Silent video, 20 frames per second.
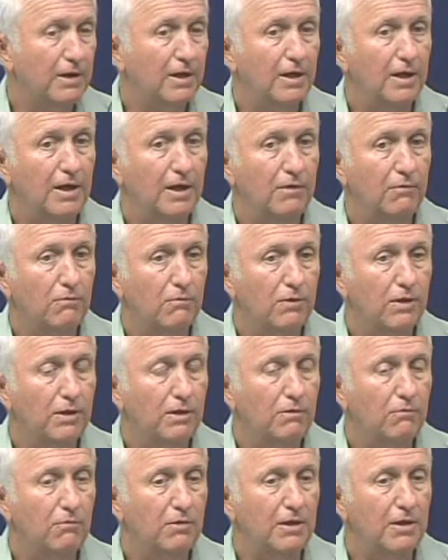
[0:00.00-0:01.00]
and
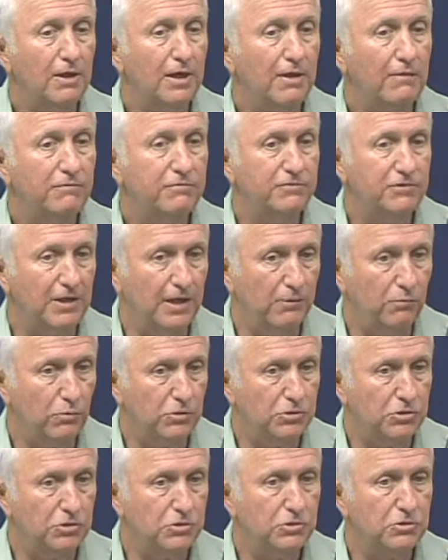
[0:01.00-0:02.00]
we have
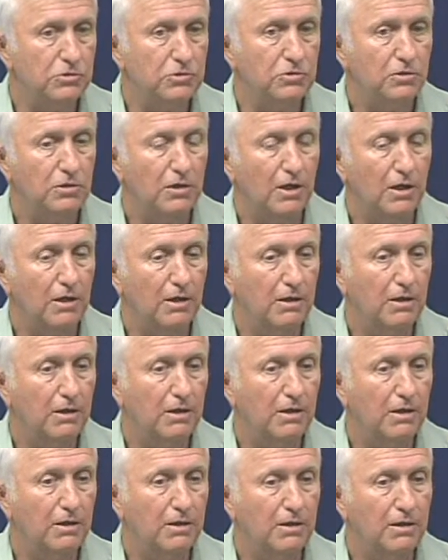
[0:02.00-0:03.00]
sandwiches
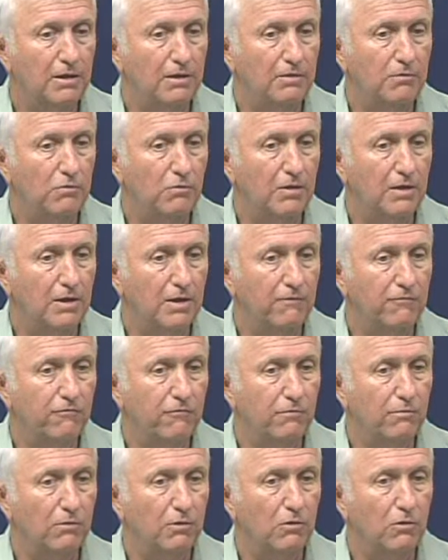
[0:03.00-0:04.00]
that we have
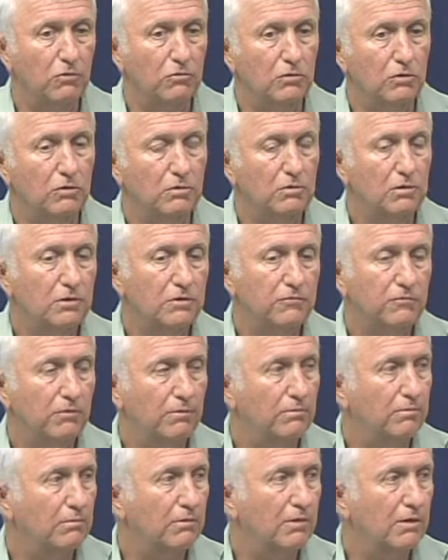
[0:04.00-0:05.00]
from the local.
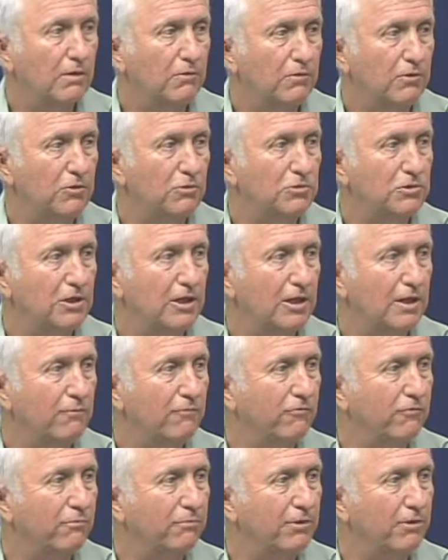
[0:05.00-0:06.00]
We usually get them
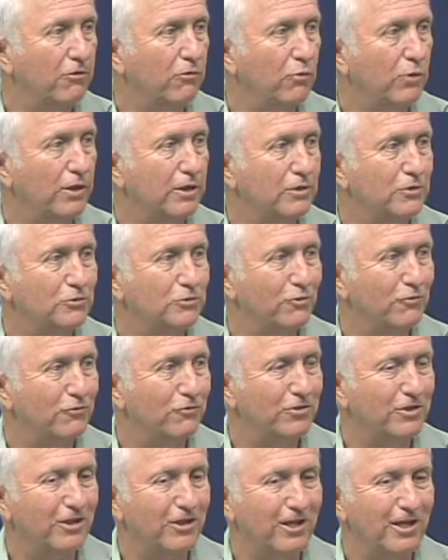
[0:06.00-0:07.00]
from Periwinkle's over
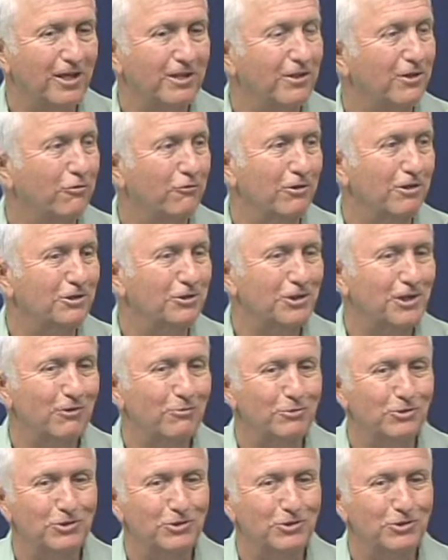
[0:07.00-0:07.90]
on the line. They're great sandwiches.